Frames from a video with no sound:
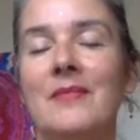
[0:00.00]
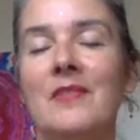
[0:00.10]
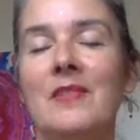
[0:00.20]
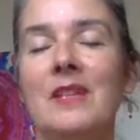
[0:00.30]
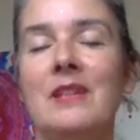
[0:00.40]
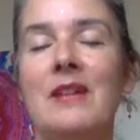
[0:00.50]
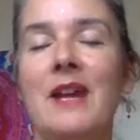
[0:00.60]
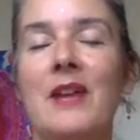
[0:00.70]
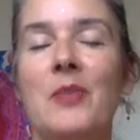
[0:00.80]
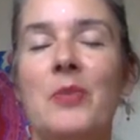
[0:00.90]
Feel how
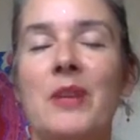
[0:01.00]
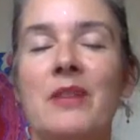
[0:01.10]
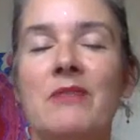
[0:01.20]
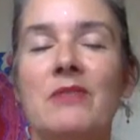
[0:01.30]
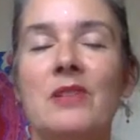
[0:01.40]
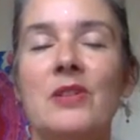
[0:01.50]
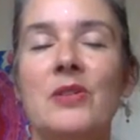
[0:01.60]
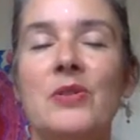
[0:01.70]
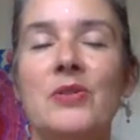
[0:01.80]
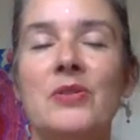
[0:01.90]
your breath
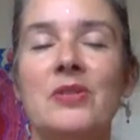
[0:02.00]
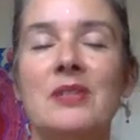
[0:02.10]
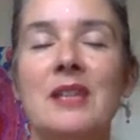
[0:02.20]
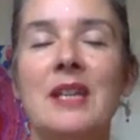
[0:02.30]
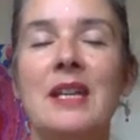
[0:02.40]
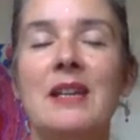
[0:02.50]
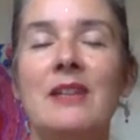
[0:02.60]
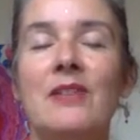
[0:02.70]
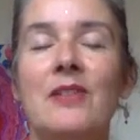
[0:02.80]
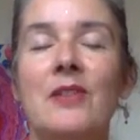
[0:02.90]
flows in and
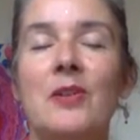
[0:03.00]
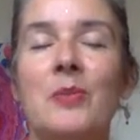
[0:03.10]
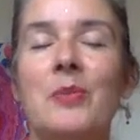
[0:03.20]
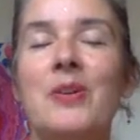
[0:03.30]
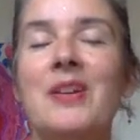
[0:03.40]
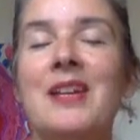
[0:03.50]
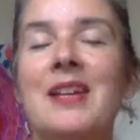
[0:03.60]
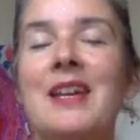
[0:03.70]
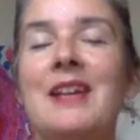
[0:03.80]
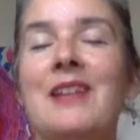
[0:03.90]
through your body,
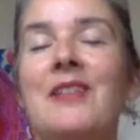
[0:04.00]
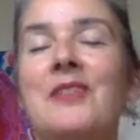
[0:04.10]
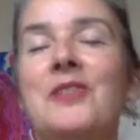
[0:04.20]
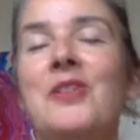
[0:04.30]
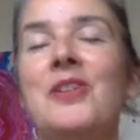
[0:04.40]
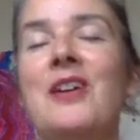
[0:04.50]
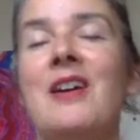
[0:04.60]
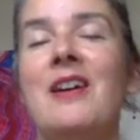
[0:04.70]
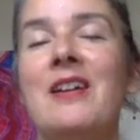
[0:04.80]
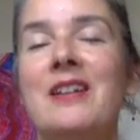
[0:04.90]
in and through your
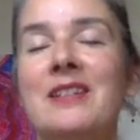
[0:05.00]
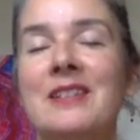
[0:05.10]
heart.